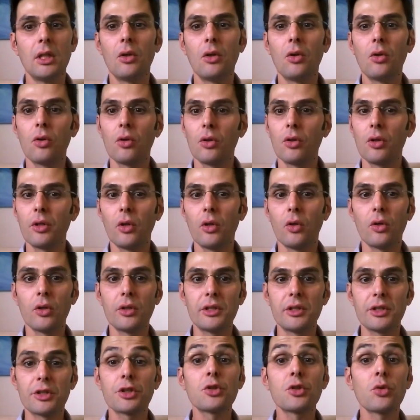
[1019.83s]
or
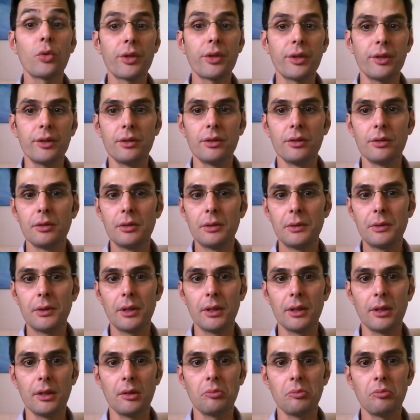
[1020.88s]
distorted.
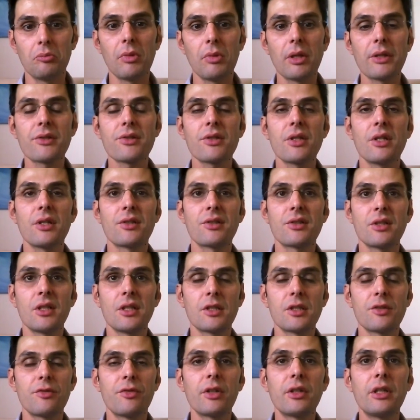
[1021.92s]

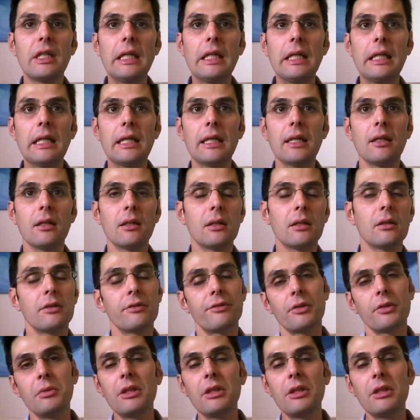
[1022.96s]
It's very, for